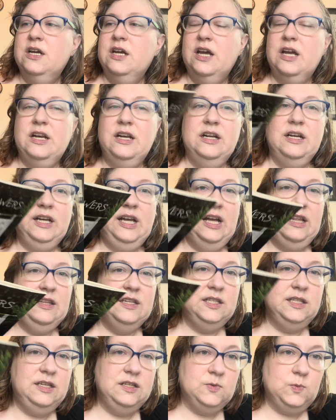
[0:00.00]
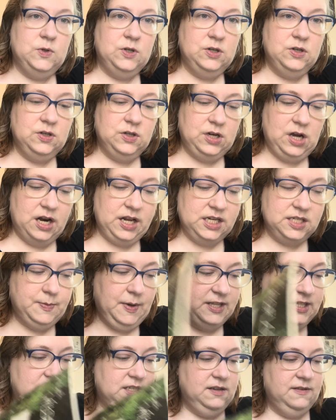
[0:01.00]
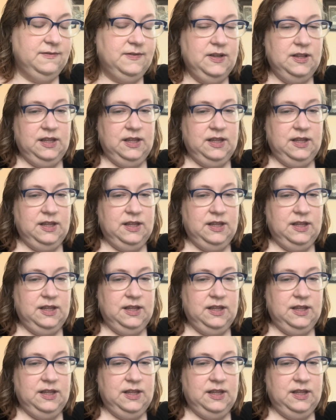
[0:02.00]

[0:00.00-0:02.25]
And again, these were not expensive.